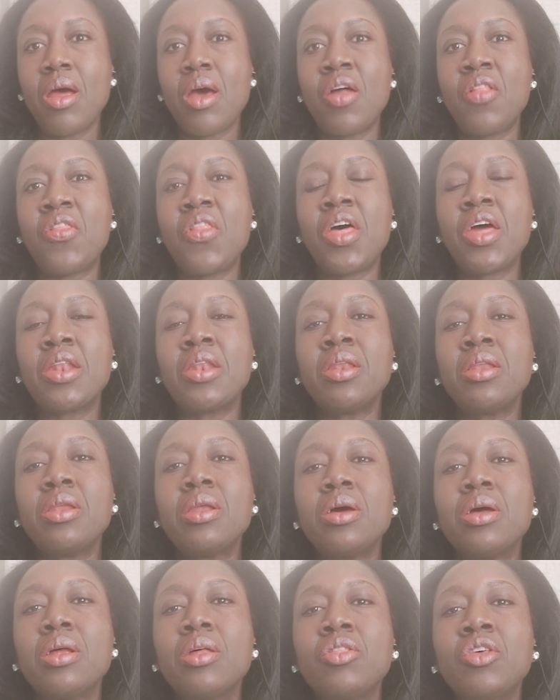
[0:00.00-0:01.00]
And
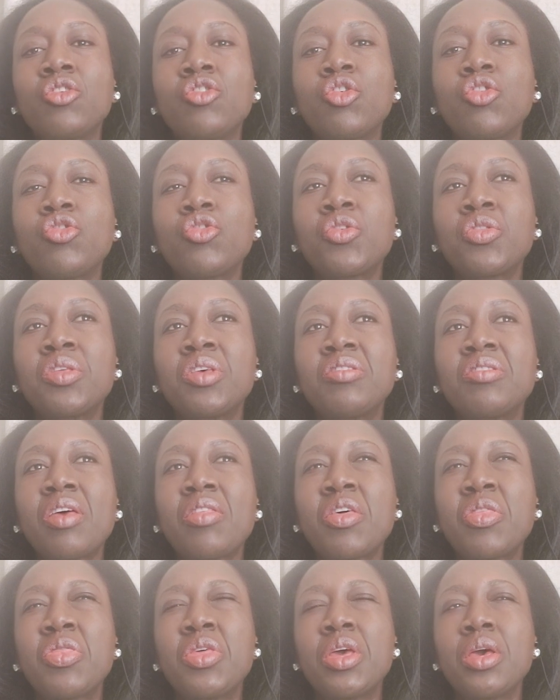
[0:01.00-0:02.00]
then there's also this
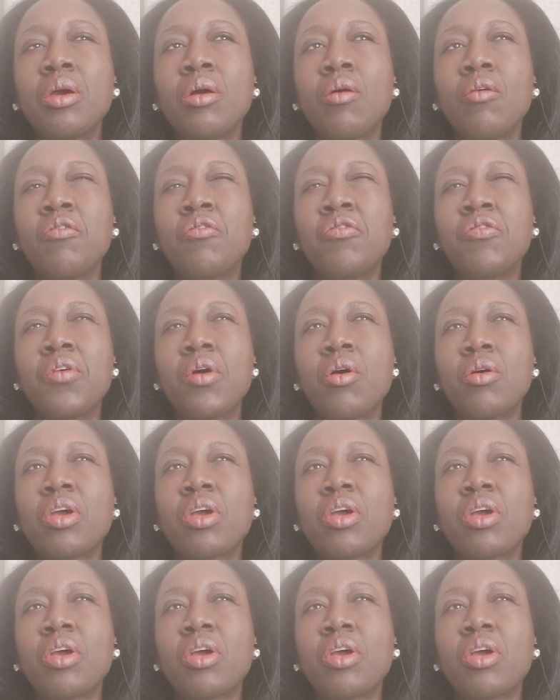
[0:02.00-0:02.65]
other thing of,